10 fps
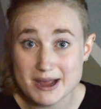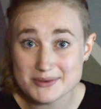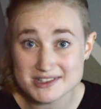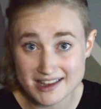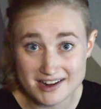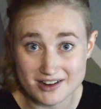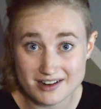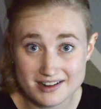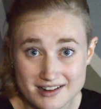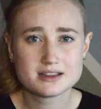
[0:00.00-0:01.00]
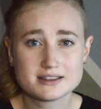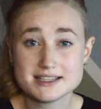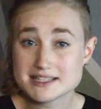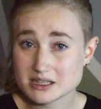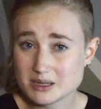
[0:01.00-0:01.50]
pounds later.
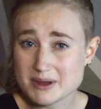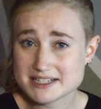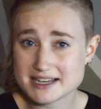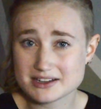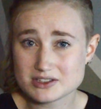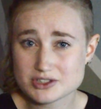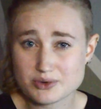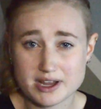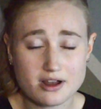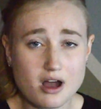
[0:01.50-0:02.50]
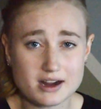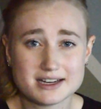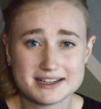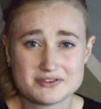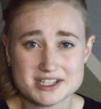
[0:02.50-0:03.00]
These clickbait titles create
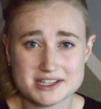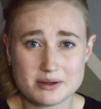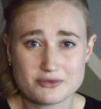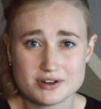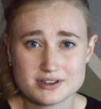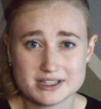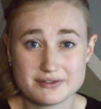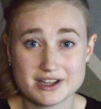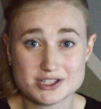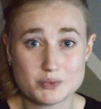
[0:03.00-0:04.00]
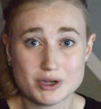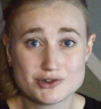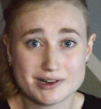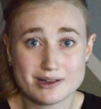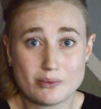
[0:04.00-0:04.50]
cognitive discomfort, leaving us
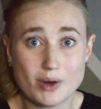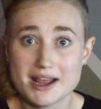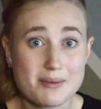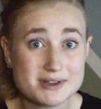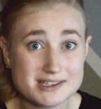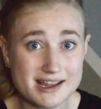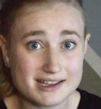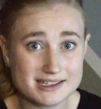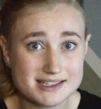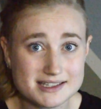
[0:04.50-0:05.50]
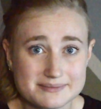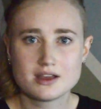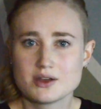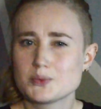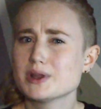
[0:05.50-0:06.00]
wondering what happens next.
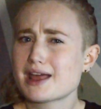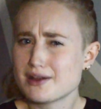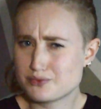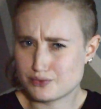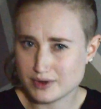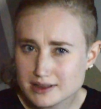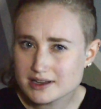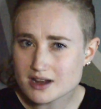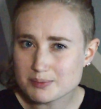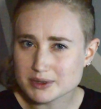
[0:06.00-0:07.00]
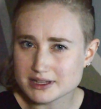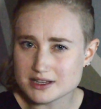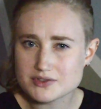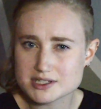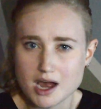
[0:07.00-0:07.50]
Will I really not
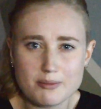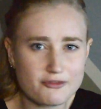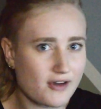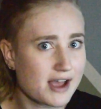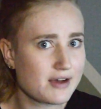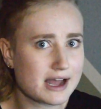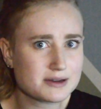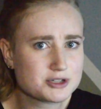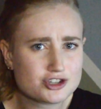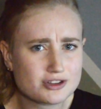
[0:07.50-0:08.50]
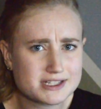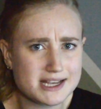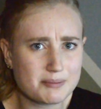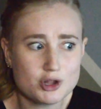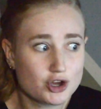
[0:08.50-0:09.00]
believe the top 5 items Shirley
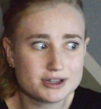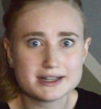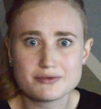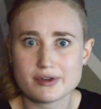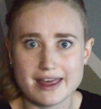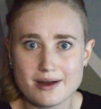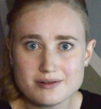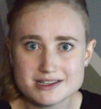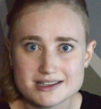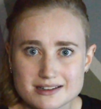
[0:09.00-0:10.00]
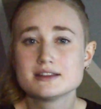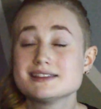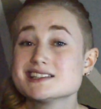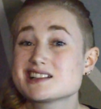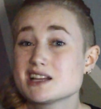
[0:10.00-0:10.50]
Temple couldn't live without?
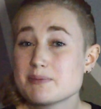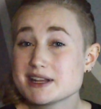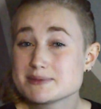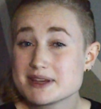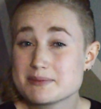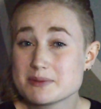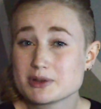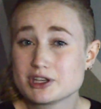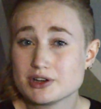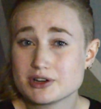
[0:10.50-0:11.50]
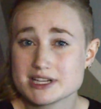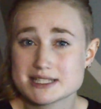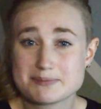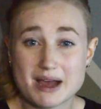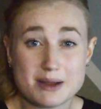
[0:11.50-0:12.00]
These clickbaits make people
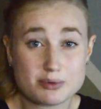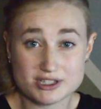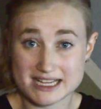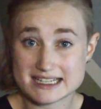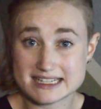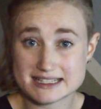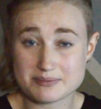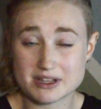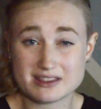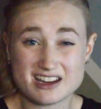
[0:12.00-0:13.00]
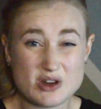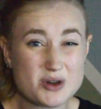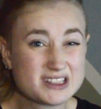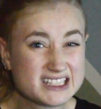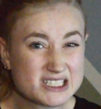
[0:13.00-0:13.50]
curious by presenting something they know
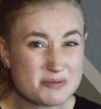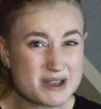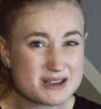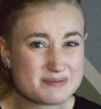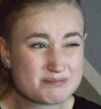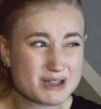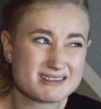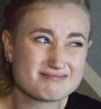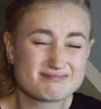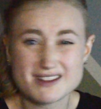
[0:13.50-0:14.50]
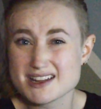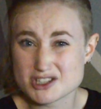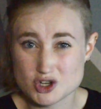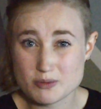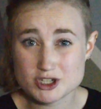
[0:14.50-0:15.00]
a little bit, but not
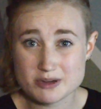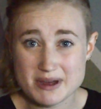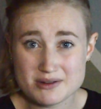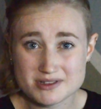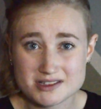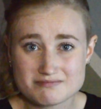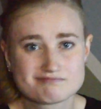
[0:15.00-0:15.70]
too much about,